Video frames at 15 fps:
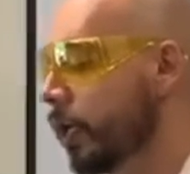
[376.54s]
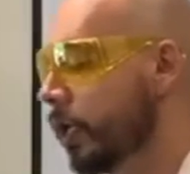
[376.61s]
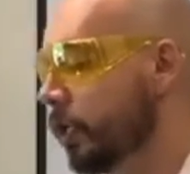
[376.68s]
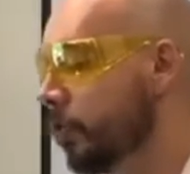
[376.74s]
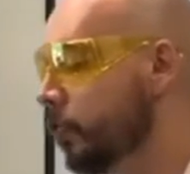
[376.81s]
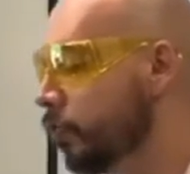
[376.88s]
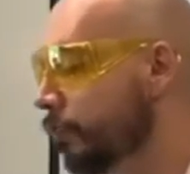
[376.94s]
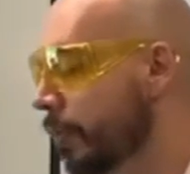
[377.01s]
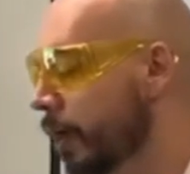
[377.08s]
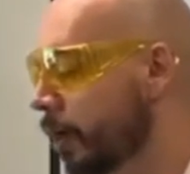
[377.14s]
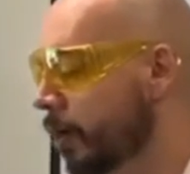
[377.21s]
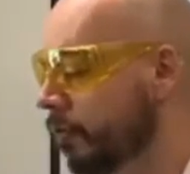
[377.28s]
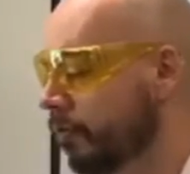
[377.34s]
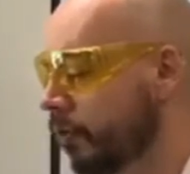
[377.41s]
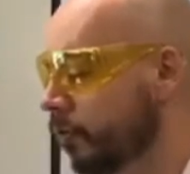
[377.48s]
Use
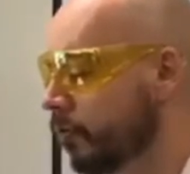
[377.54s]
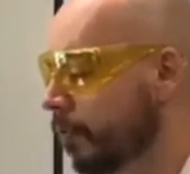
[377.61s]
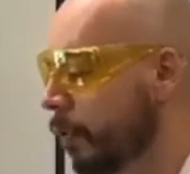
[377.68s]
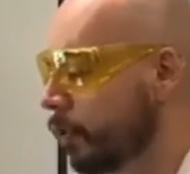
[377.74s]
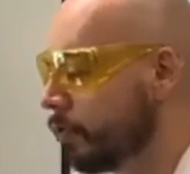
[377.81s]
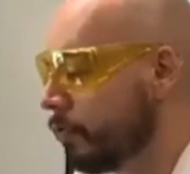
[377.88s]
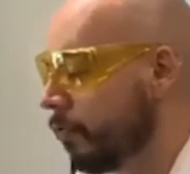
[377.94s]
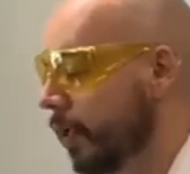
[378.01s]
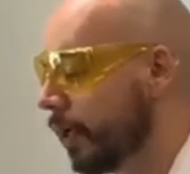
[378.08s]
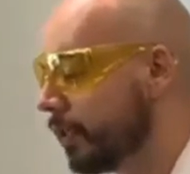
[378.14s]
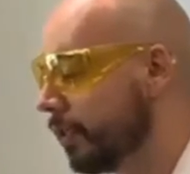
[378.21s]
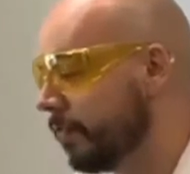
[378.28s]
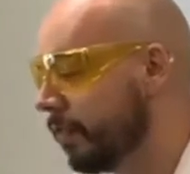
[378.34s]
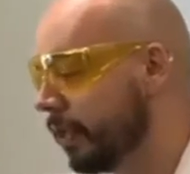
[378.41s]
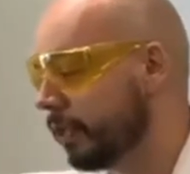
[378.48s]
mirrors, use the most
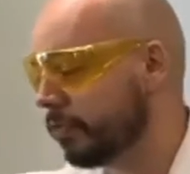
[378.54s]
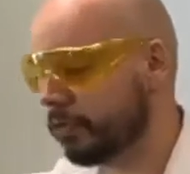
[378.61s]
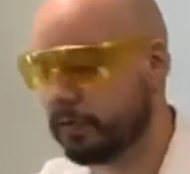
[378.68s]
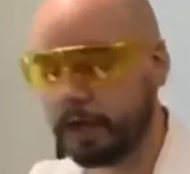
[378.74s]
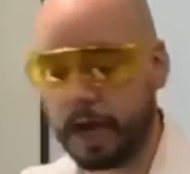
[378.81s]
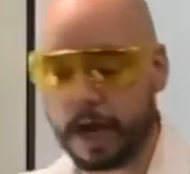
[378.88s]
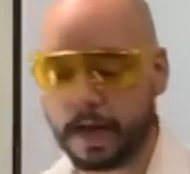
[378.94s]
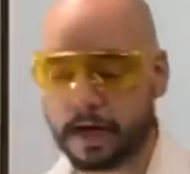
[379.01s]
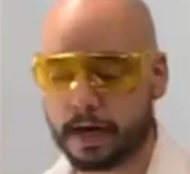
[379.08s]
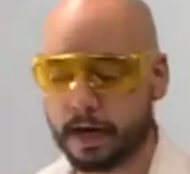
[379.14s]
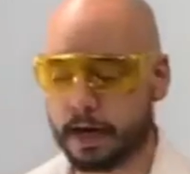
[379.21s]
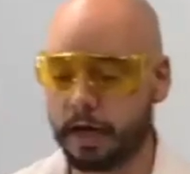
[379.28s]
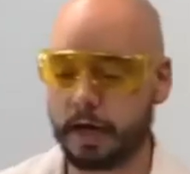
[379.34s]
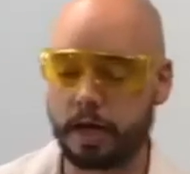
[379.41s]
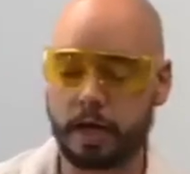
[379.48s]
reflective things you can.
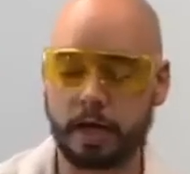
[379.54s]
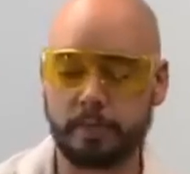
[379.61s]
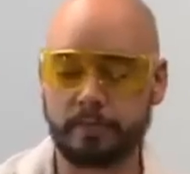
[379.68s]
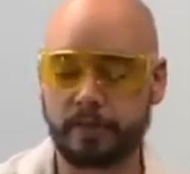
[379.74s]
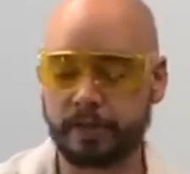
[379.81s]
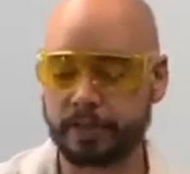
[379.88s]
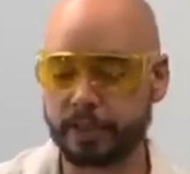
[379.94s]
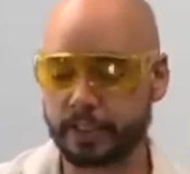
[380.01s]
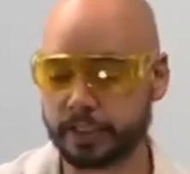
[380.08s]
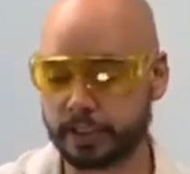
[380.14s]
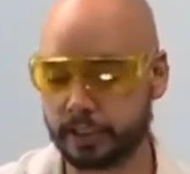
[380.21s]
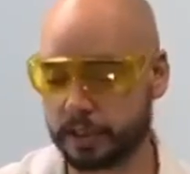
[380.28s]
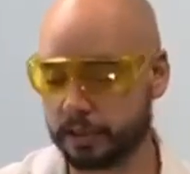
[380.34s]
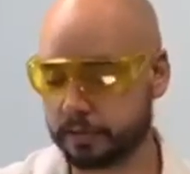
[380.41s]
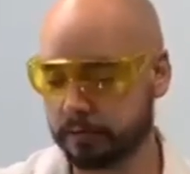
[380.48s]
This
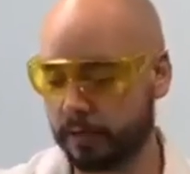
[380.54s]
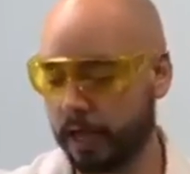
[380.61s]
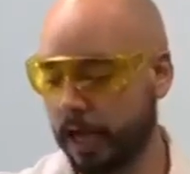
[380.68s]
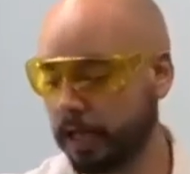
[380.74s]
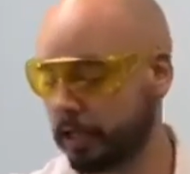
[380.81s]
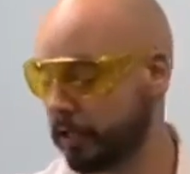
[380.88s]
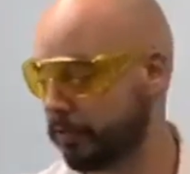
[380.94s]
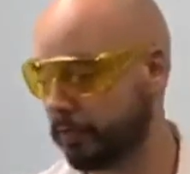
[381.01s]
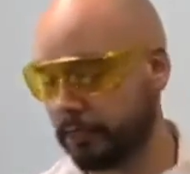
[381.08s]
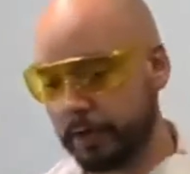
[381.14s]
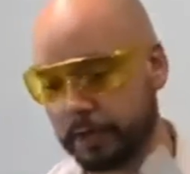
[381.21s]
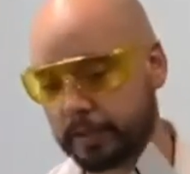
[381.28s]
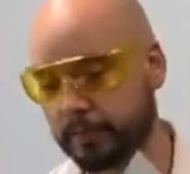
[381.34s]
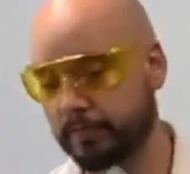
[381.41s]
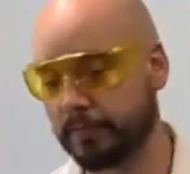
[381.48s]
is highly
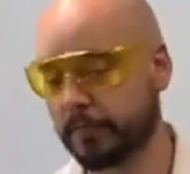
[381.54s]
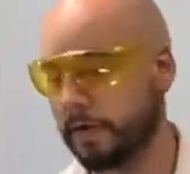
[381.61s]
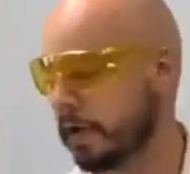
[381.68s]
reflective